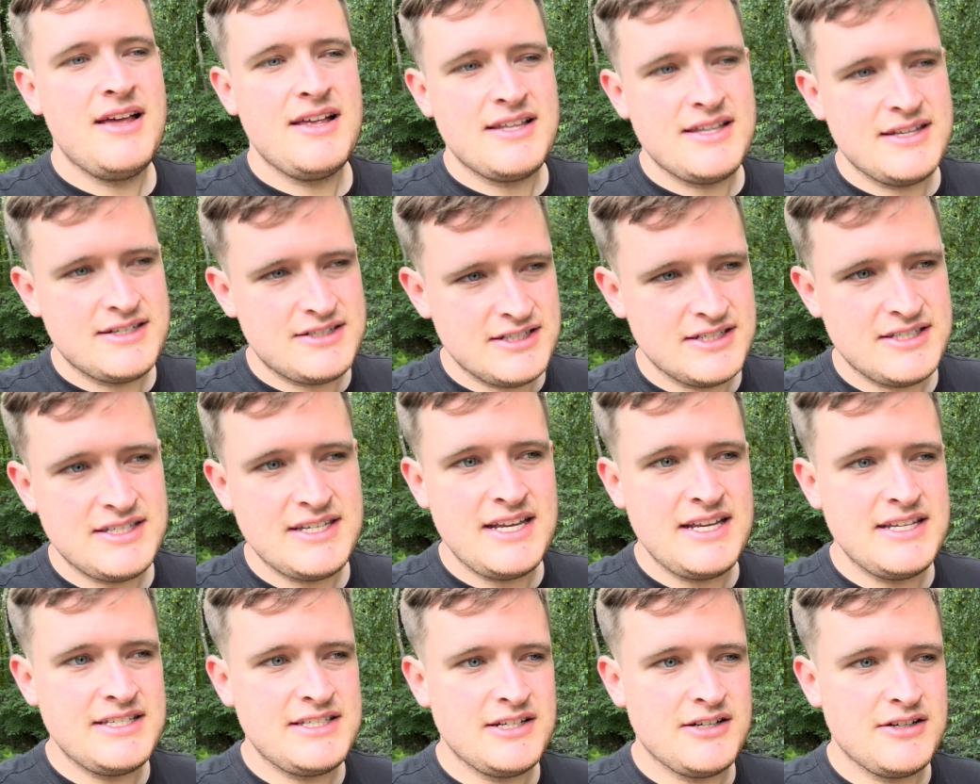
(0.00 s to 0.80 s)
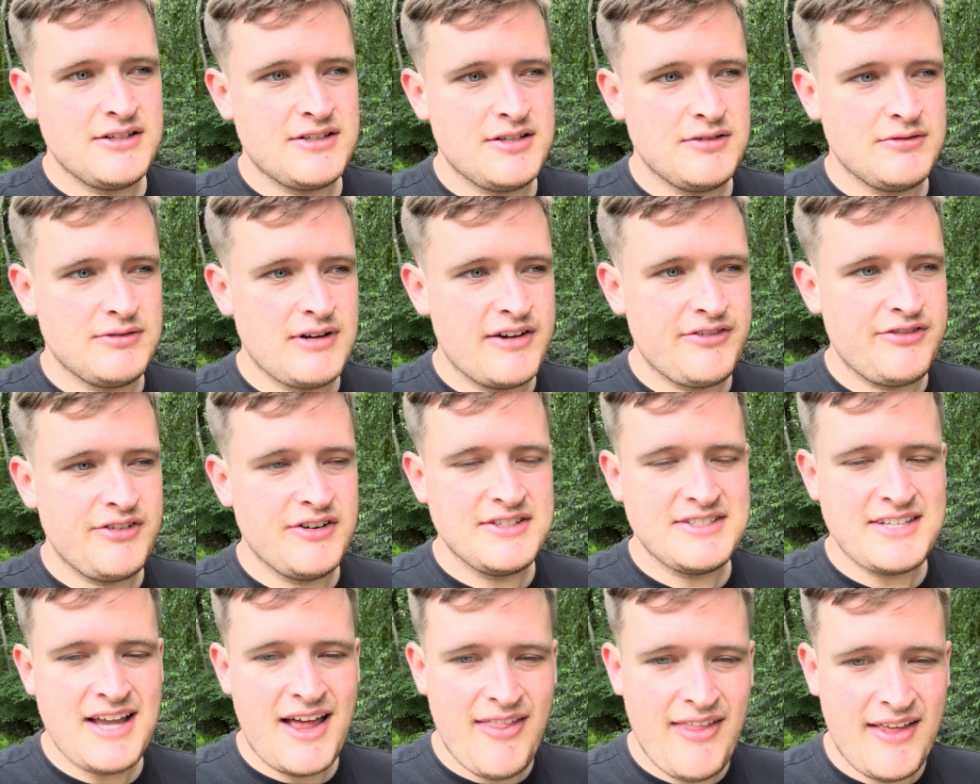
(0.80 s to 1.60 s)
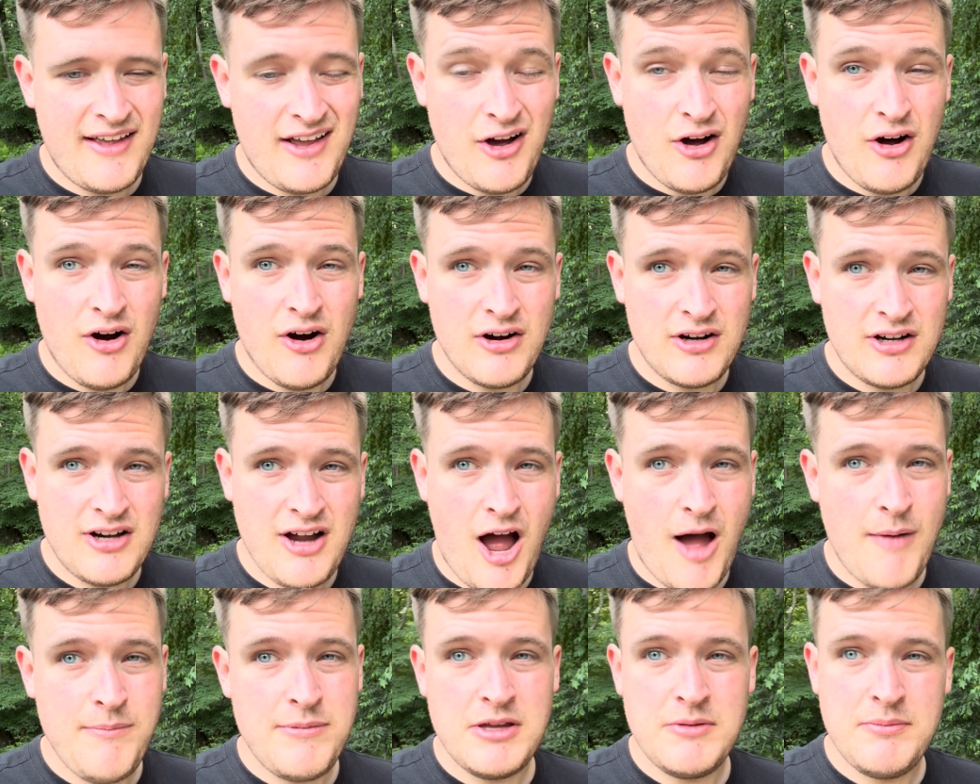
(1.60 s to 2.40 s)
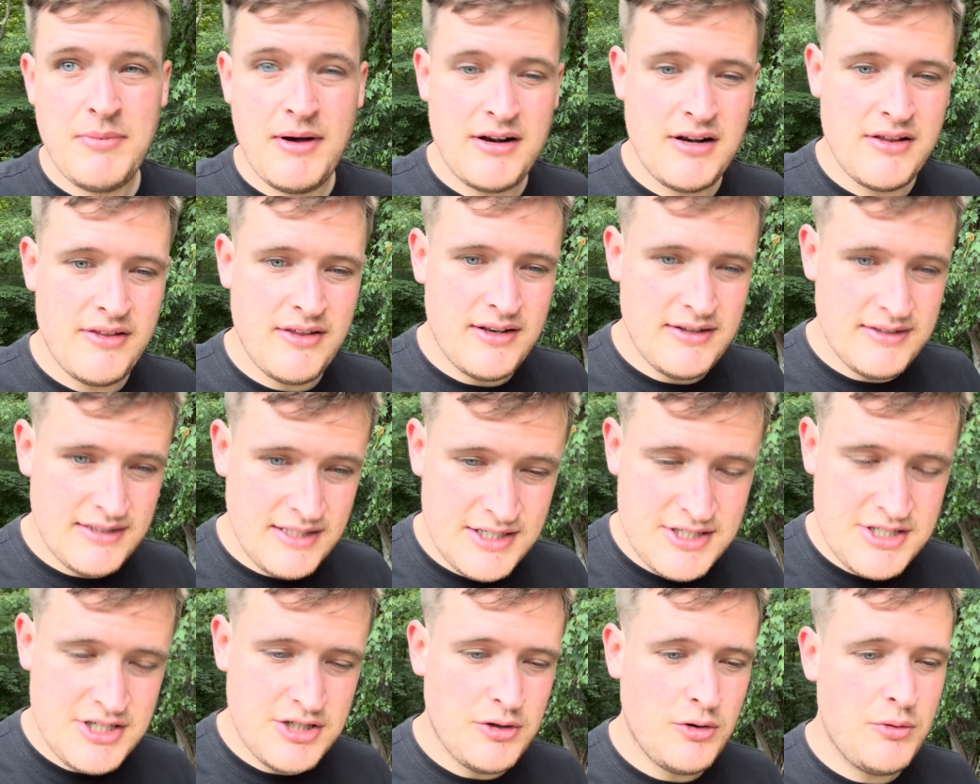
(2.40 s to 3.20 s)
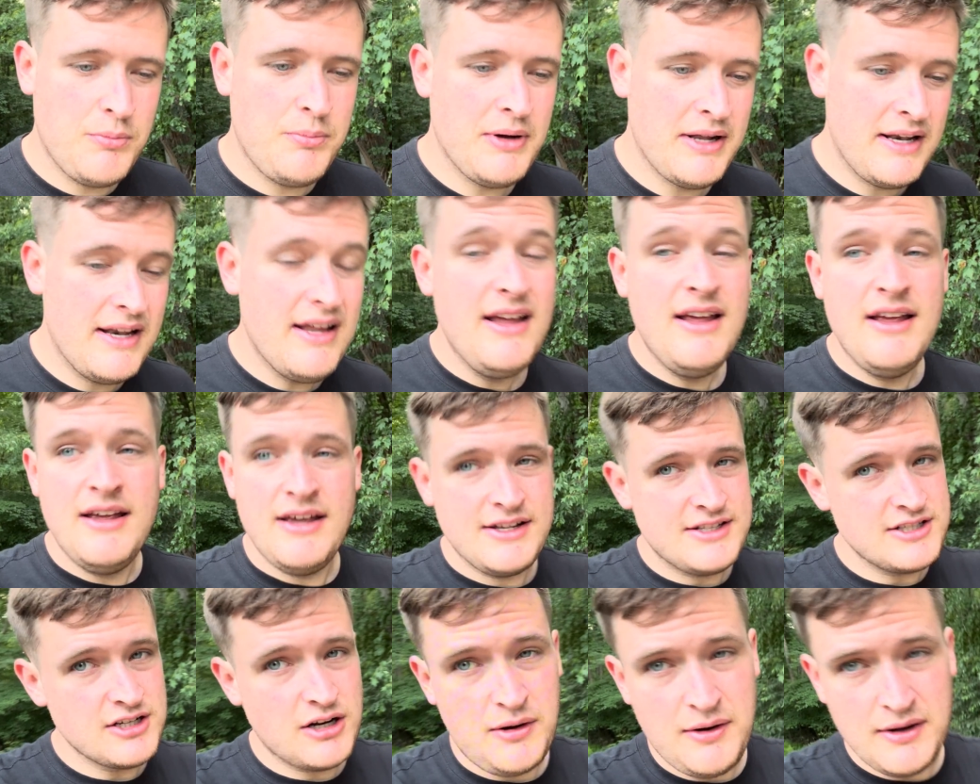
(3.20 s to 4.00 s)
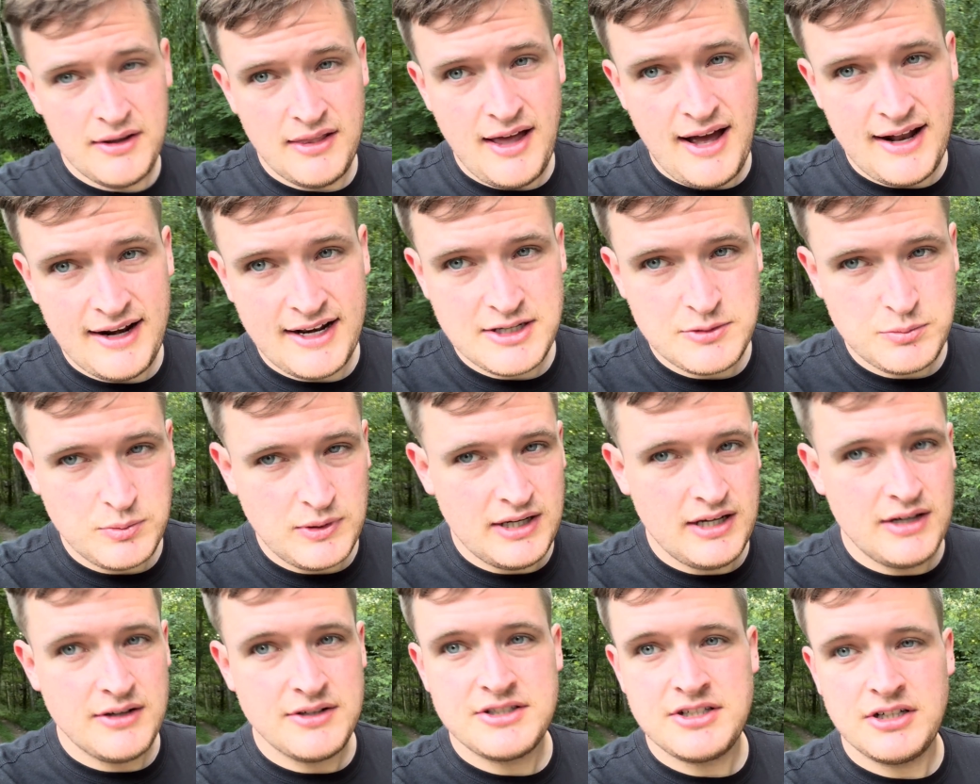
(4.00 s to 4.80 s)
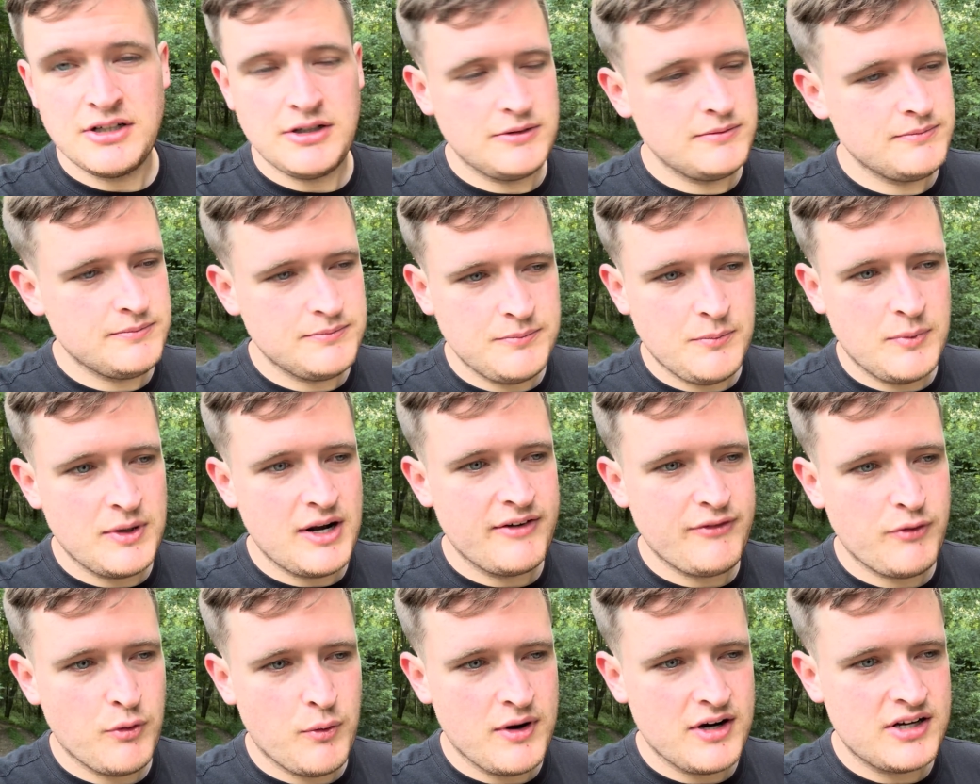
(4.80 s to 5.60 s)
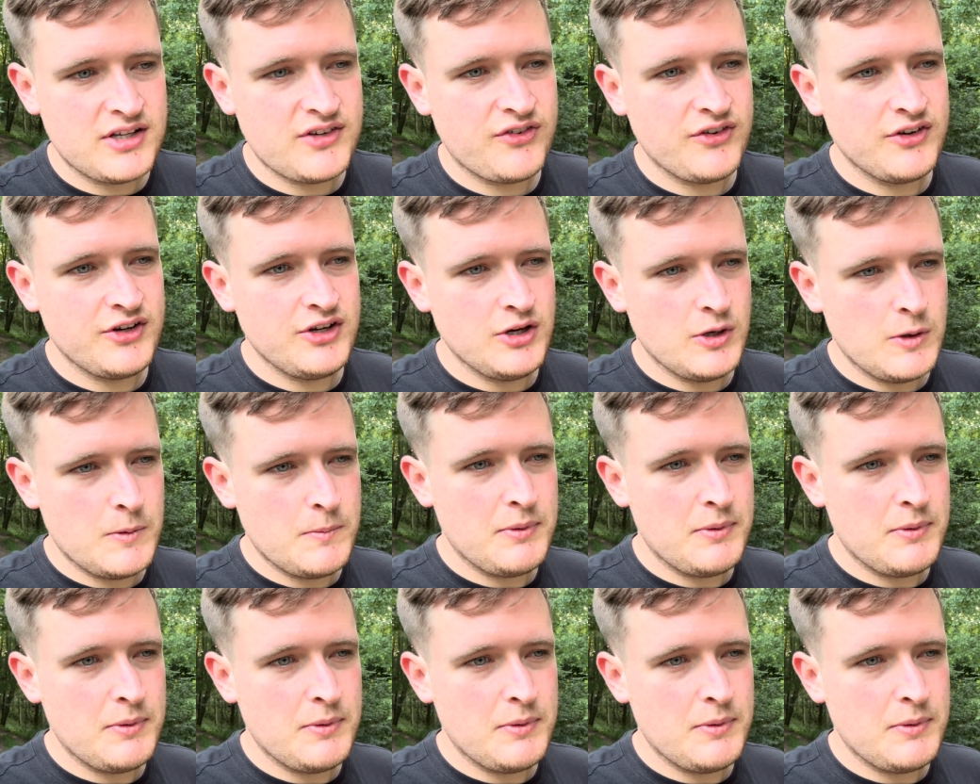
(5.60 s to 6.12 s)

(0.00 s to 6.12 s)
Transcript: It's just easier to reference. I like a hard copy better than digital, but it's all online as well, so whatever works for you.